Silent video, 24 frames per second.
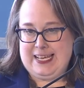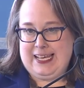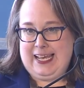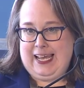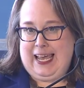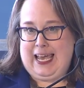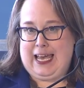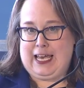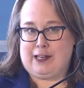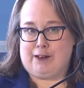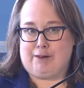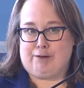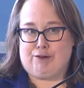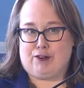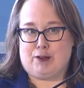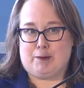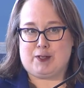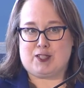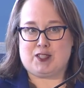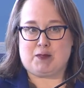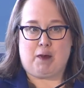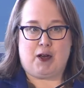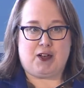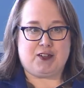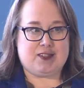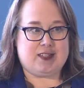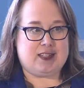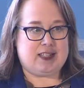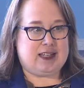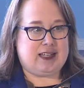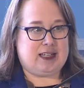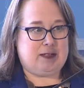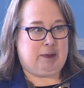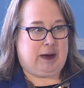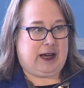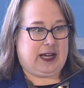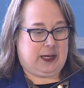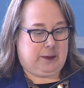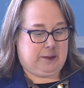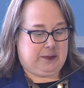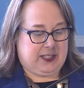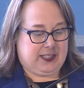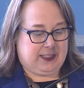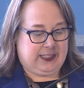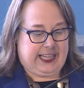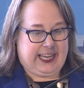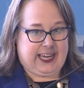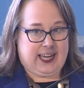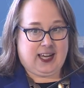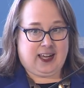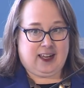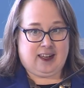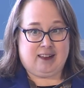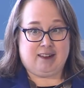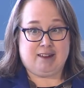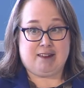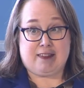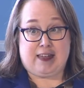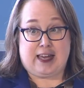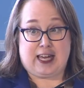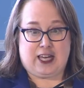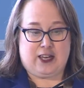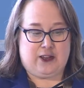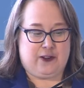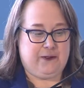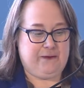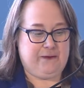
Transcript: and from a small city by a big lake, thank you.